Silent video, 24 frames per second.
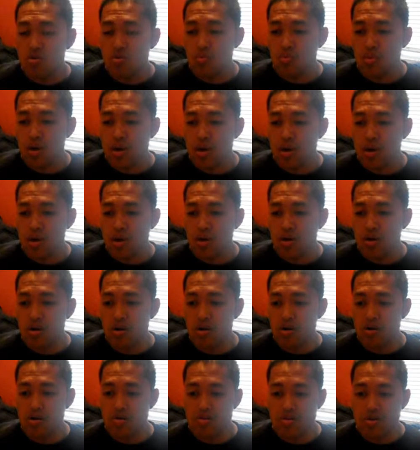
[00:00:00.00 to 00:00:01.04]

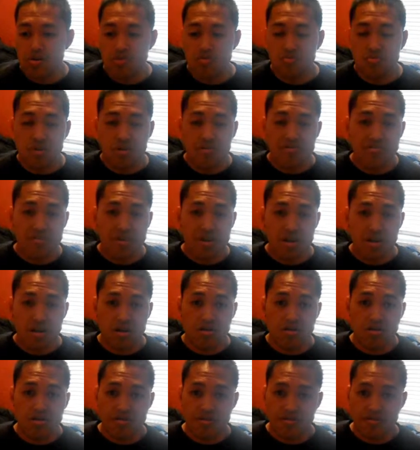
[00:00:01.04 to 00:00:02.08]
where they're
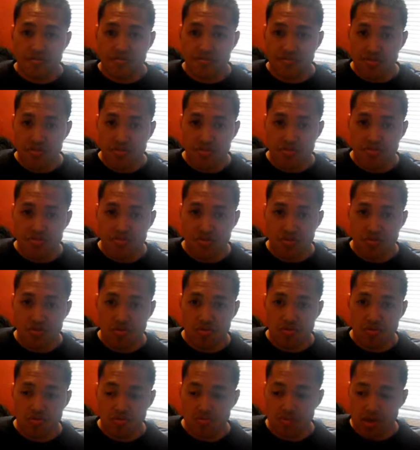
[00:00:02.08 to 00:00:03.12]
rushing their food
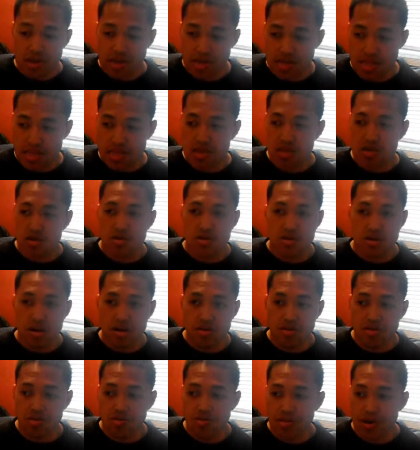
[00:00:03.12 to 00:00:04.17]
so they get theirs
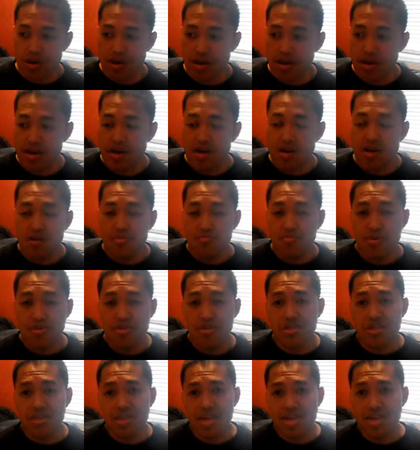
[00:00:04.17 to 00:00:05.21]
out the way but
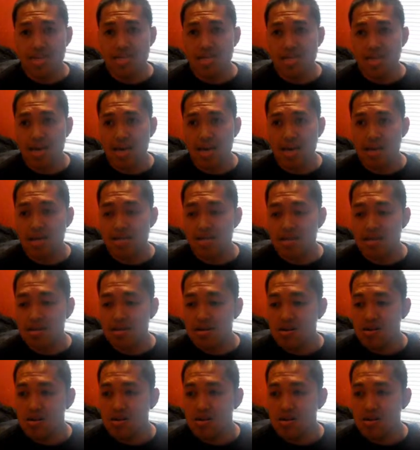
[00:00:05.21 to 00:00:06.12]
the thing is that